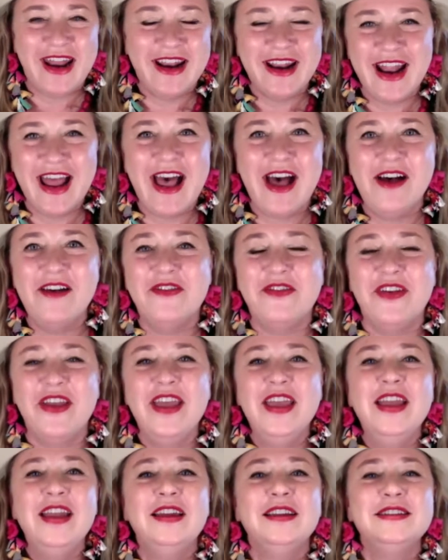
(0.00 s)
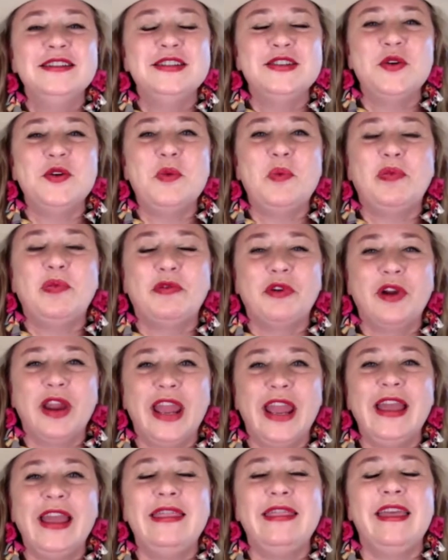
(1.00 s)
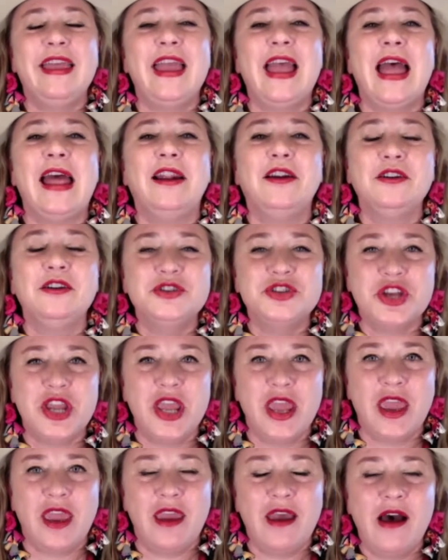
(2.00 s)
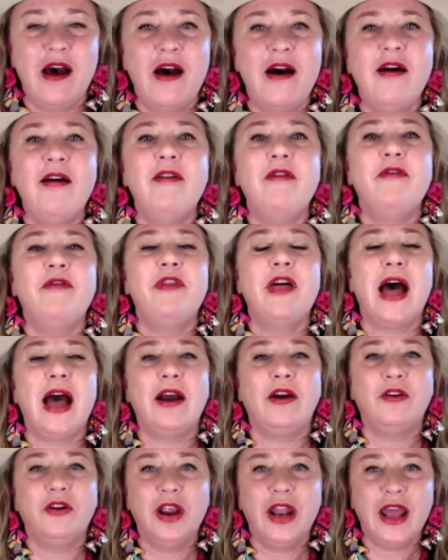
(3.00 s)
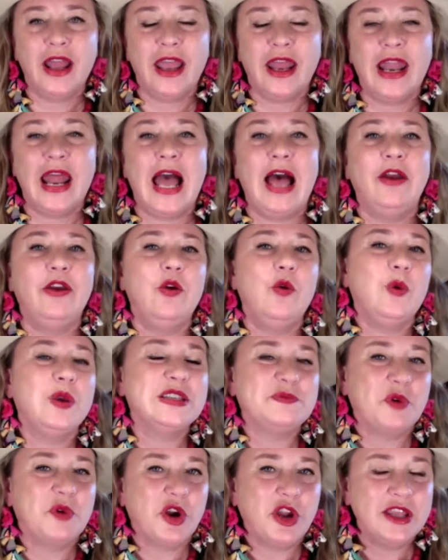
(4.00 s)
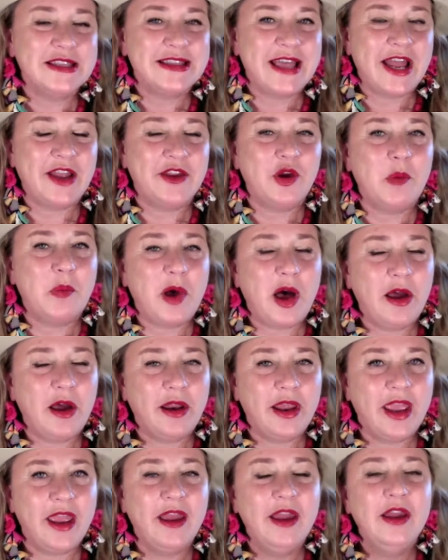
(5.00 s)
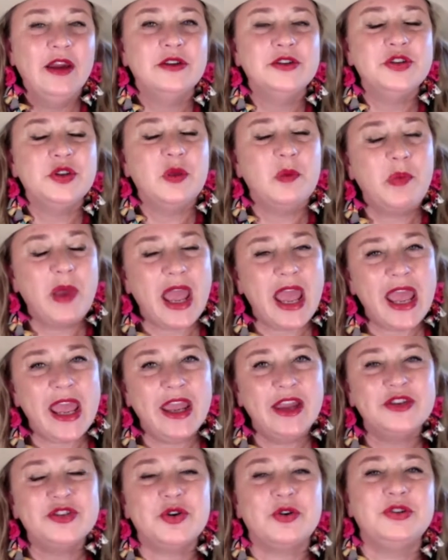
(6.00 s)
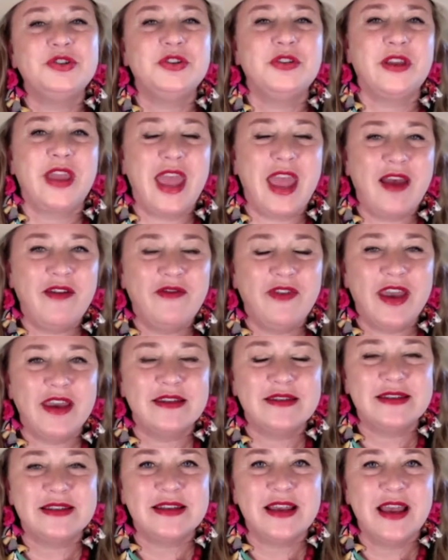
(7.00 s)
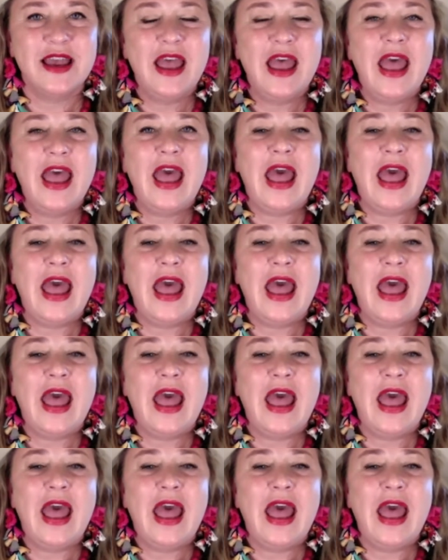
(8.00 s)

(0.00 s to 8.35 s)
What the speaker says: that enough, to bring the energy of that critic and how you experience that in your body to the page or to the canvas,